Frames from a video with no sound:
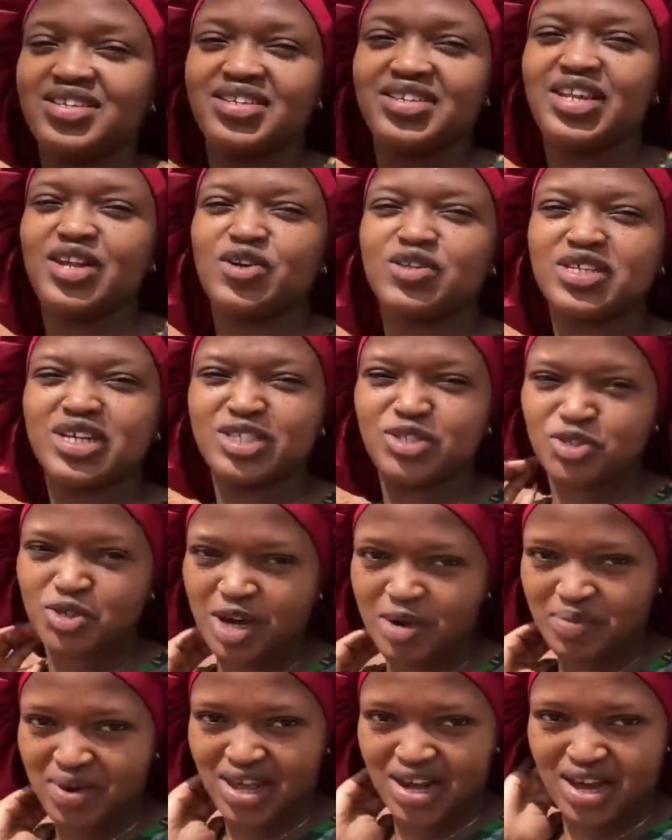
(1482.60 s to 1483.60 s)
Now it's a
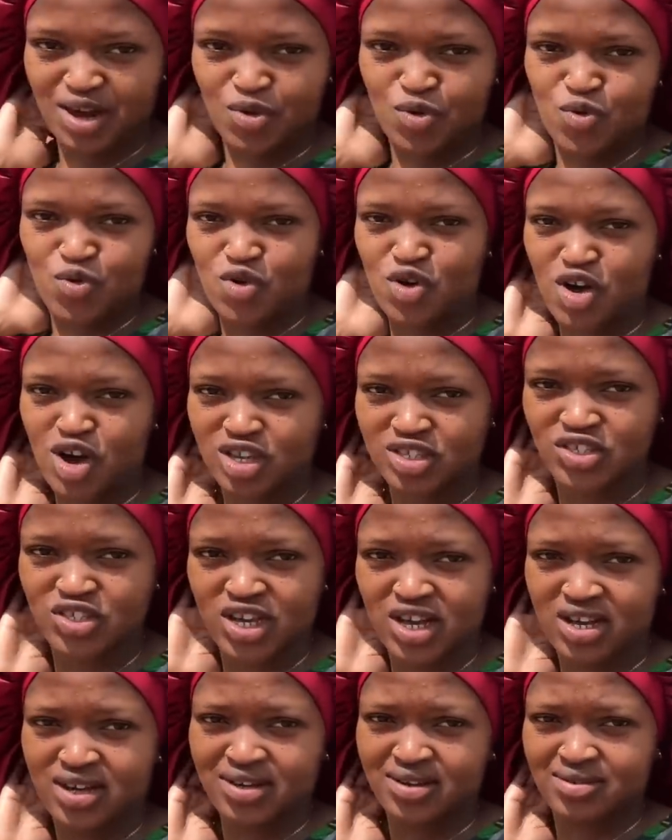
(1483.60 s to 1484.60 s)
jua mana
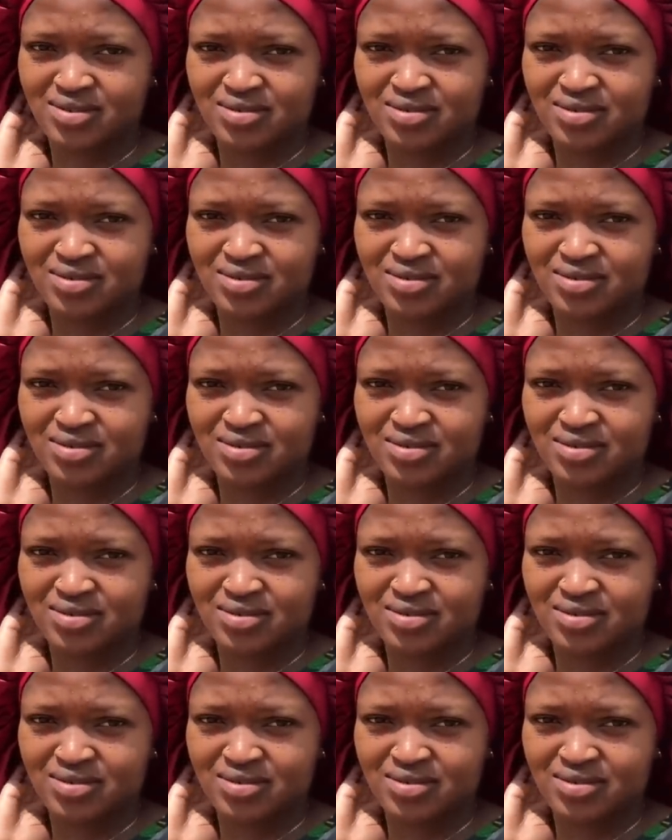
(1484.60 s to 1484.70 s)
kungoja.